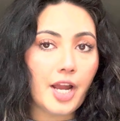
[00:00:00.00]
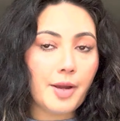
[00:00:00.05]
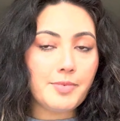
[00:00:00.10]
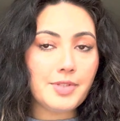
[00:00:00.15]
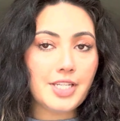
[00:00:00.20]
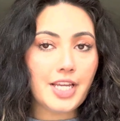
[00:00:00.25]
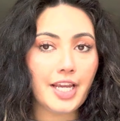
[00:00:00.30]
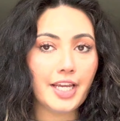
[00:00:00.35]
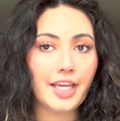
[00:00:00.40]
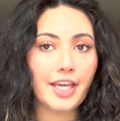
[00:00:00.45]
I'm
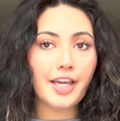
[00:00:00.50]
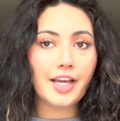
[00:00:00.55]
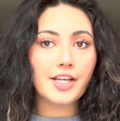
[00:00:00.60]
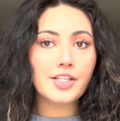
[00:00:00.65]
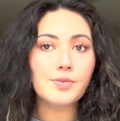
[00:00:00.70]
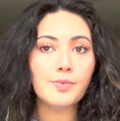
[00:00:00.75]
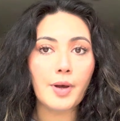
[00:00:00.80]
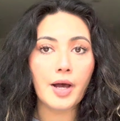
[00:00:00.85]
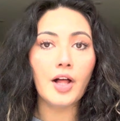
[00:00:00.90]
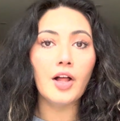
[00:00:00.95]
taking
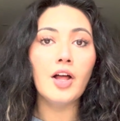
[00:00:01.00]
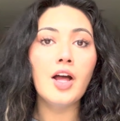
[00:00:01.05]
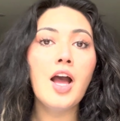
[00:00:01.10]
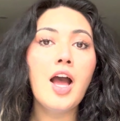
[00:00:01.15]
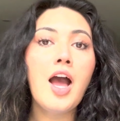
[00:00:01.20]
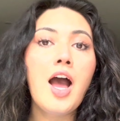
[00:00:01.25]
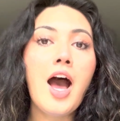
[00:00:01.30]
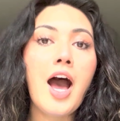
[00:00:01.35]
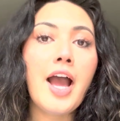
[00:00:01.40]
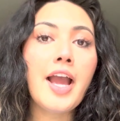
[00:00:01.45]
as well.
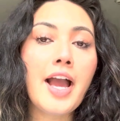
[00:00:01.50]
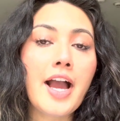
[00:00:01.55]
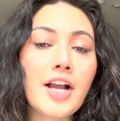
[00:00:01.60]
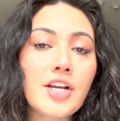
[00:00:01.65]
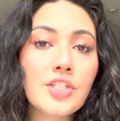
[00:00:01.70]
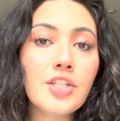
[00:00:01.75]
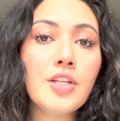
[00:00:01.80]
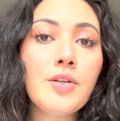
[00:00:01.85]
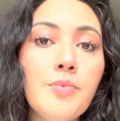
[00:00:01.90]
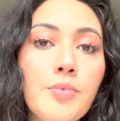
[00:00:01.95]
I
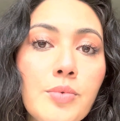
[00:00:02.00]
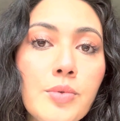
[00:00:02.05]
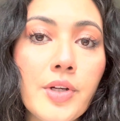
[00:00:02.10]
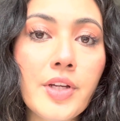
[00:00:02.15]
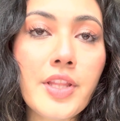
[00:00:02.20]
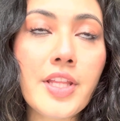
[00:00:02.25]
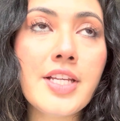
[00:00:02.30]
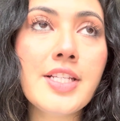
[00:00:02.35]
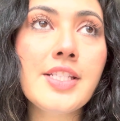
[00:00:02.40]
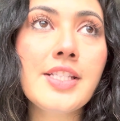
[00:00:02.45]
actually wore
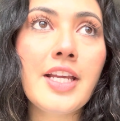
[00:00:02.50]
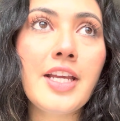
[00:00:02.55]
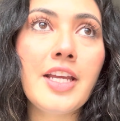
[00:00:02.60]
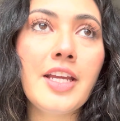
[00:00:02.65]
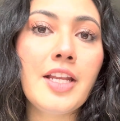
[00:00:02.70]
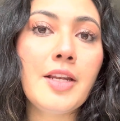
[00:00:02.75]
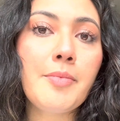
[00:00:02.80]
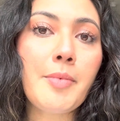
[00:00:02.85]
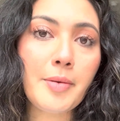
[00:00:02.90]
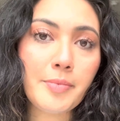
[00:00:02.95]
this
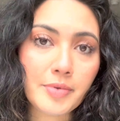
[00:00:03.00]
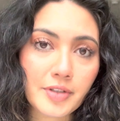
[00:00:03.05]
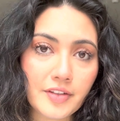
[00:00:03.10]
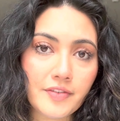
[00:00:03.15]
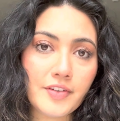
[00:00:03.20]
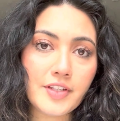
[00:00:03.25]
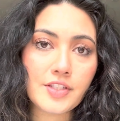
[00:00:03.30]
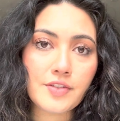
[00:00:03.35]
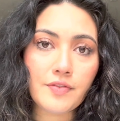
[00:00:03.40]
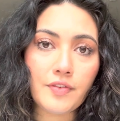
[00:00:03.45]
in my
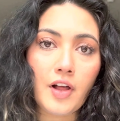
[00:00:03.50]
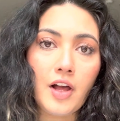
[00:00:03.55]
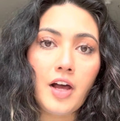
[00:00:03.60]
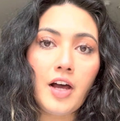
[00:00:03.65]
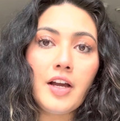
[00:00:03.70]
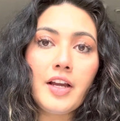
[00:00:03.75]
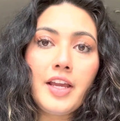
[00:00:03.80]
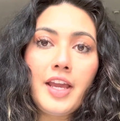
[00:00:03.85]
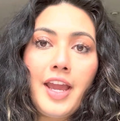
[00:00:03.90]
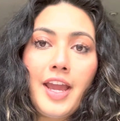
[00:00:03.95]
previous
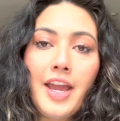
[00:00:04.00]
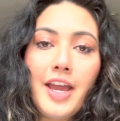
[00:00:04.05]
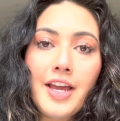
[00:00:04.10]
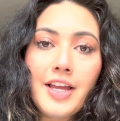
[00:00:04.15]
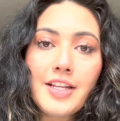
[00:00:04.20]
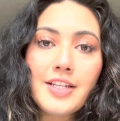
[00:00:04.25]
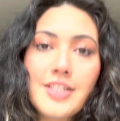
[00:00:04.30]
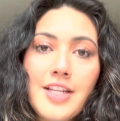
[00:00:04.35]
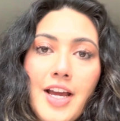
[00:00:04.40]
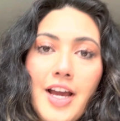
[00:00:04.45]
vlog
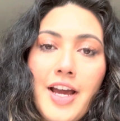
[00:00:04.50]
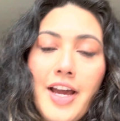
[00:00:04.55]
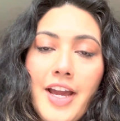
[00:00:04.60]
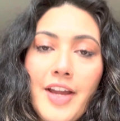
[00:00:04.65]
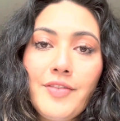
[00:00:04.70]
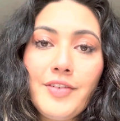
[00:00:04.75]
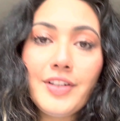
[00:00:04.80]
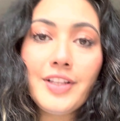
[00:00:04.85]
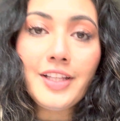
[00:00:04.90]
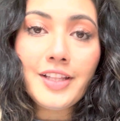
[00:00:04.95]
and I
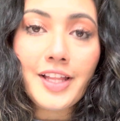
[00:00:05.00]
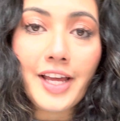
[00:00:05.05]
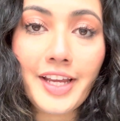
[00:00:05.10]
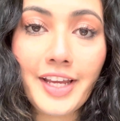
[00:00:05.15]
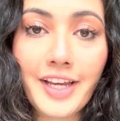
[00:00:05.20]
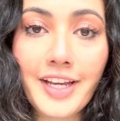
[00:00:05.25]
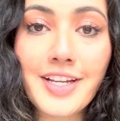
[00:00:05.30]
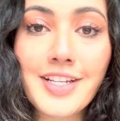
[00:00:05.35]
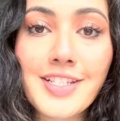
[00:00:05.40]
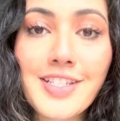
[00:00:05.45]
really
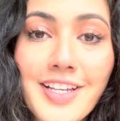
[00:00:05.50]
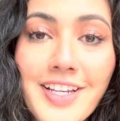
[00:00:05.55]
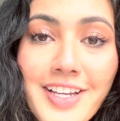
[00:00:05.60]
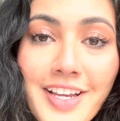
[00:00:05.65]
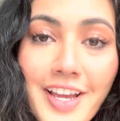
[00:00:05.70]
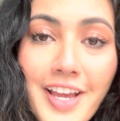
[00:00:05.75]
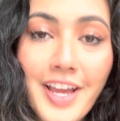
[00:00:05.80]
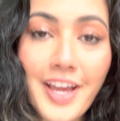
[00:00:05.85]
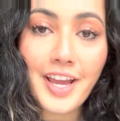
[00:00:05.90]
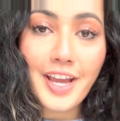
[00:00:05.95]
like it.
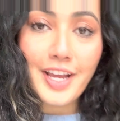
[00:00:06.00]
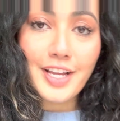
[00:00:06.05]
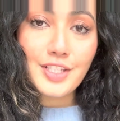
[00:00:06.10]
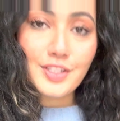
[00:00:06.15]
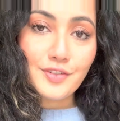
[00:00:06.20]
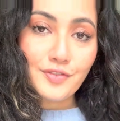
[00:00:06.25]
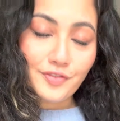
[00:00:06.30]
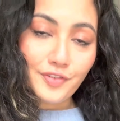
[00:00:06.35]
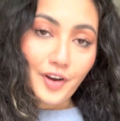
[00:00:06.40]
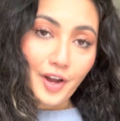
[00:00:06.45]

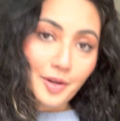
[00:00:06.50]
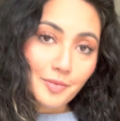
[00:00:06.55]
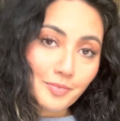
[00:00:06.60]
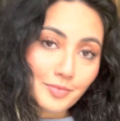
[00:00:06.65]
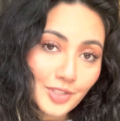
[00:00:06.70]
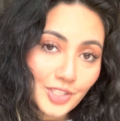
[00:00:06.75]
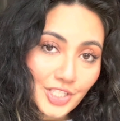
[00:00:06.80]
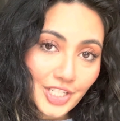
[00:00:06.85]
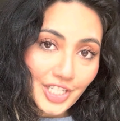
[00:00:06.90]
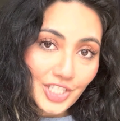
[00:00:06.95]
It's from
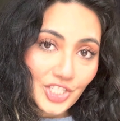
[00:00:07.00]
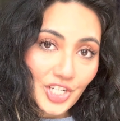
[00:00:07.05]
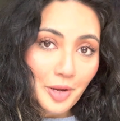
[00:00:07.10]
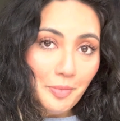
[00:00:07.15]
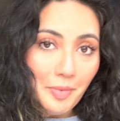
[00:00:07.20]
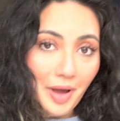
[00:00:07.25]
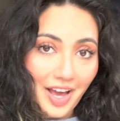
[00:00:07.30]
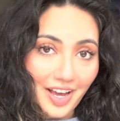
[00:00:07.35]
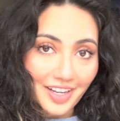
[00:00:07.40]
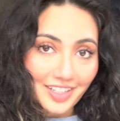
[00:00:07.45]
TJ
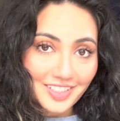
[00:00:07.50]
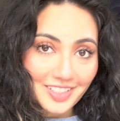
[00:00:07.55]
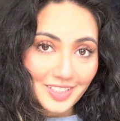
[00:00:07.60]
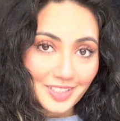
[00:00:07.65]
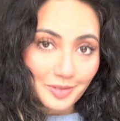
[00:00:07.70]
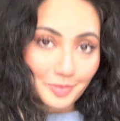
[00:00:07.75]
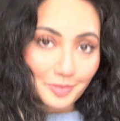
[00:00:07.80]
Maxx,